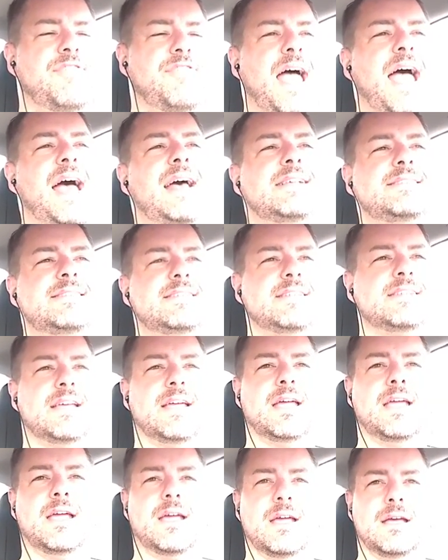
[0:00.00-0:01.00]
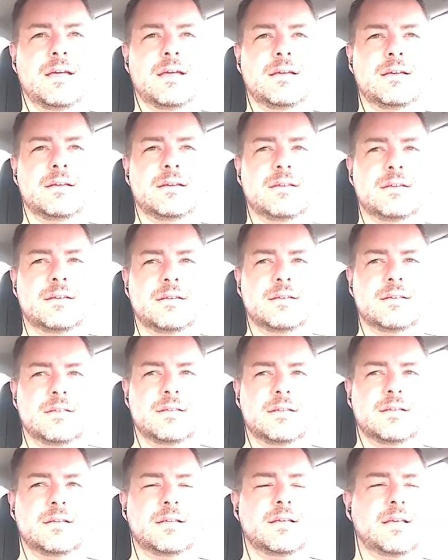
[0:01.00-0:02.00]
fasting
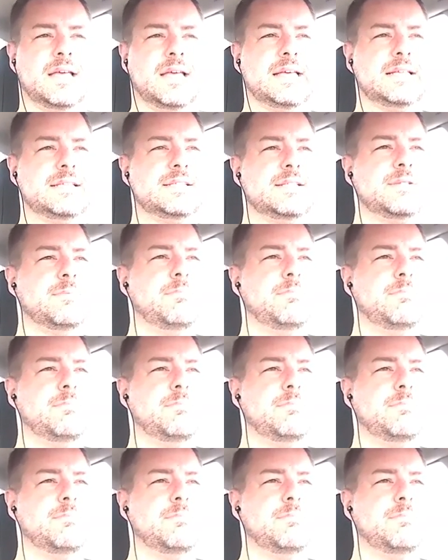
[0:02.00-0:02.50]
is